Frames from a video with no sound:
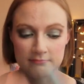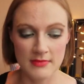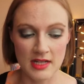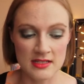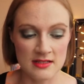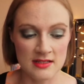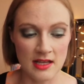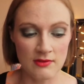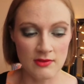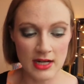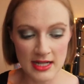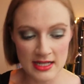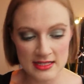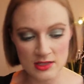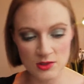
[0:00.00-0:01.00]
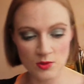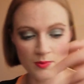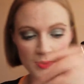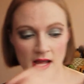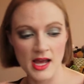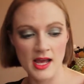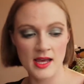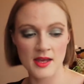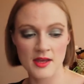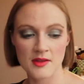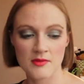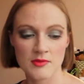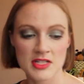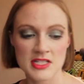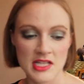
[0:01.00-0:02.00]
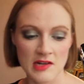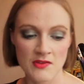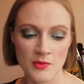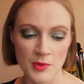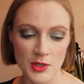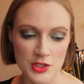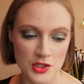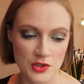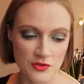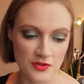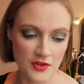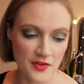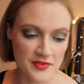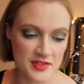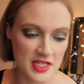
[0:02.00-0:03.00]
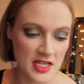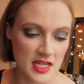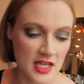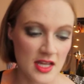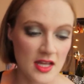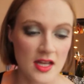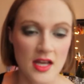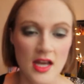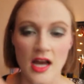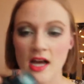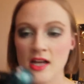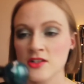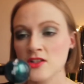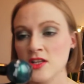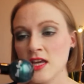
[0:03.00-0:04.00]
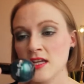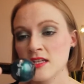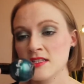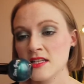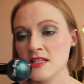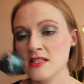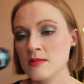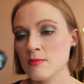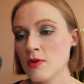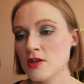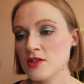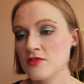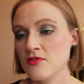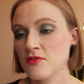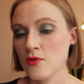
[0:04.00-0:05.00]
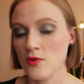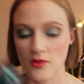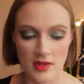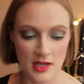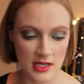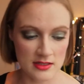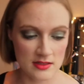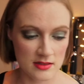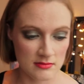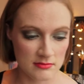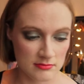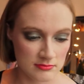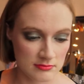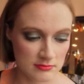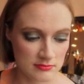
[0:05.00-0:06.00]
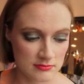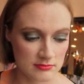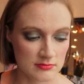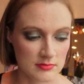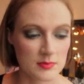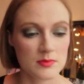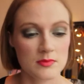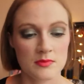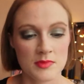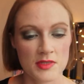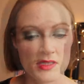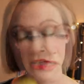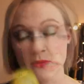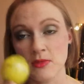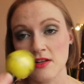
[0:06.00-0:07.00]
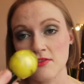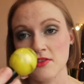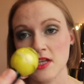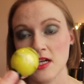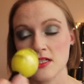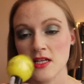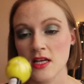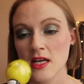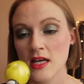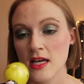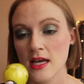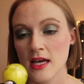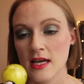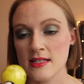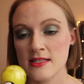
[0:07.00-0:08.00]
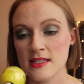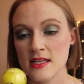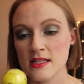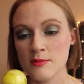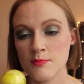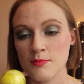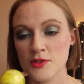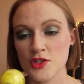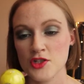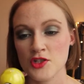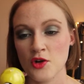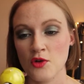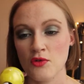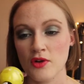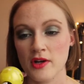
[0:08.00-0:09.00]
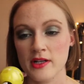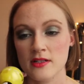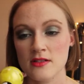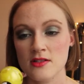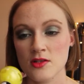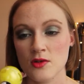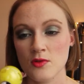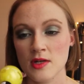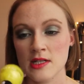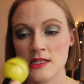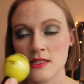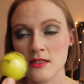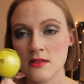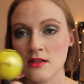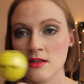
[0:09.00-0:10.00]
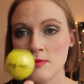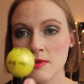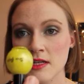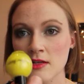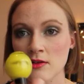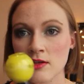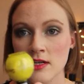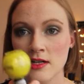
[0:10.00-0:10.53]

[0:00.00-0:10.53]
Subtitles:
As I said, really easy to apply, retail for about $2.50, and you get a decent amount for that. $18 for that. It says produced in Croydon, so it's going to be local